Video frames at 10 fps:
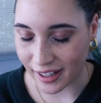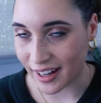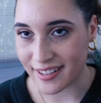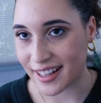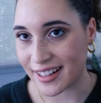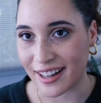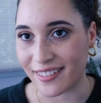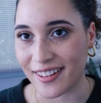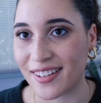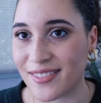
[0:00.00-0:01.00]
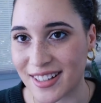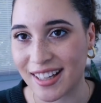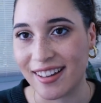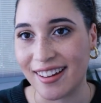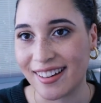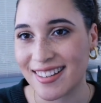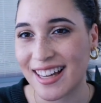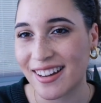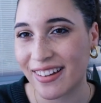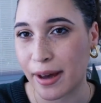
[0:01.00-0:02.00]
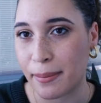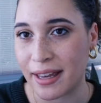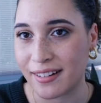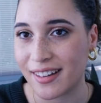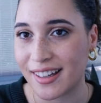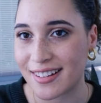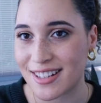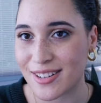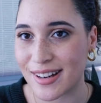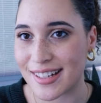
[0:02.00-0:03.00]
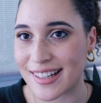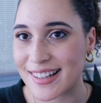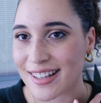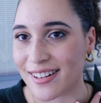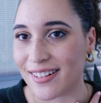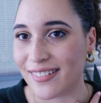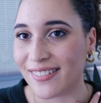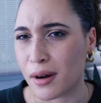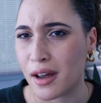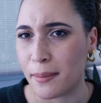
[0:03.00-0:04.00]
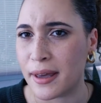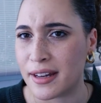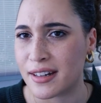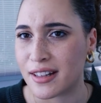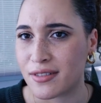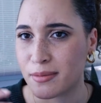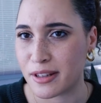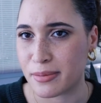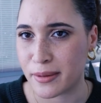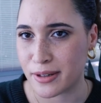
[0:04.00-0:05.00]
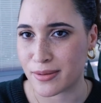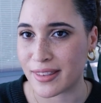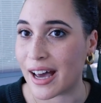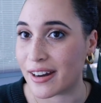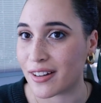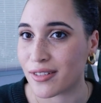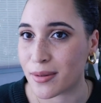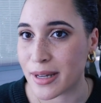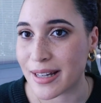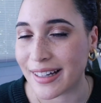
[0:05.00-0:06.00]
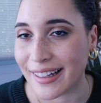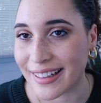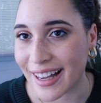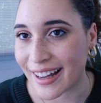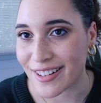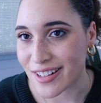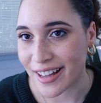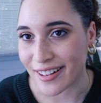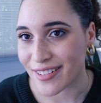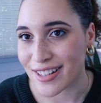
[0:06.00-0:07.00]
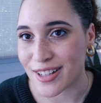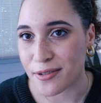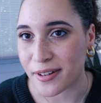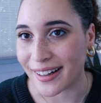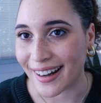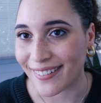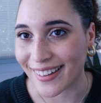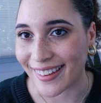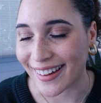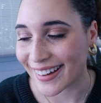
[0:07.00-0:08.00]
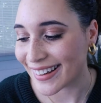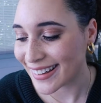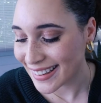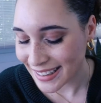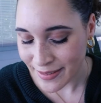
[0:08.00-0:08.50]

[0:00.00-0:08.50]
I gotta set it down or else I'm just gonna like, it's kind of like a pin click situation. So what a pin does for me is pretty much what that does for me. And yeah, I just, I don't know, it's so fun. I really like it.